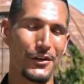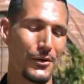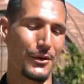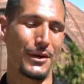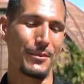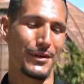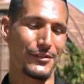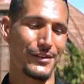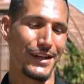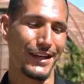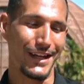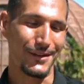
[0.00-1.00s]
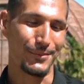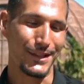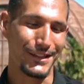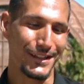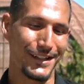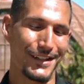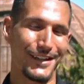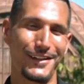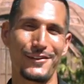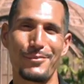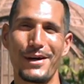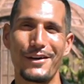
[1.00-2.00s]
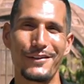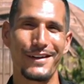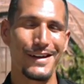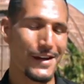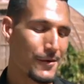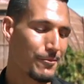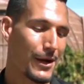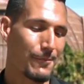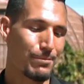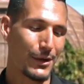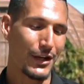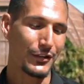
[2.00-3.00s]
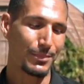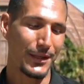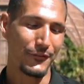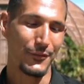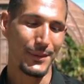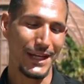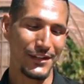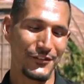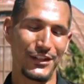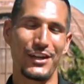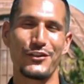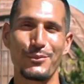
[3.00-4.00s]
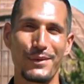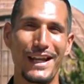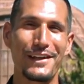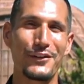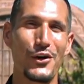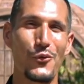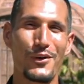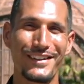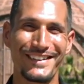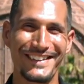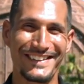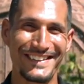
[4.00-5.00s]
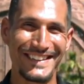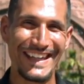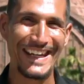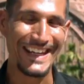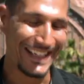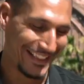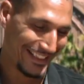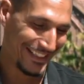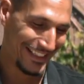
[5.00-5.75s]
know what I'm going to say yet, but uh, it's about my boss paying for my education, but I don't want to stay.